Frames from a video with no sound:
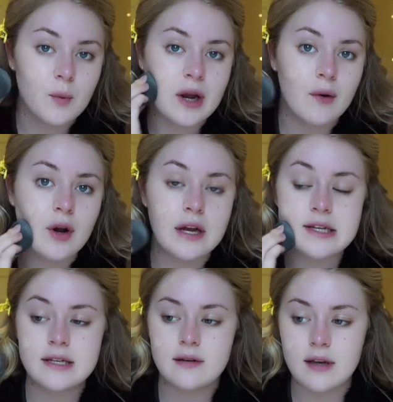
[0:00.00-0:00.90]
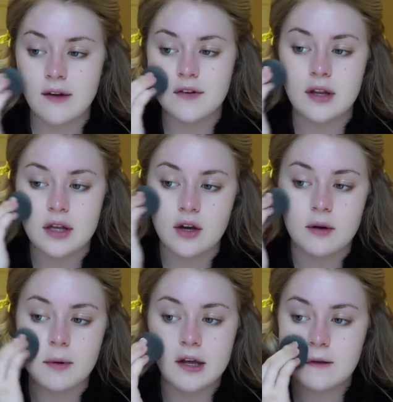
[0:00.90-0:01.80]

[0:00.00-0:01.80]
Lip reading: wearer. It definitely could be.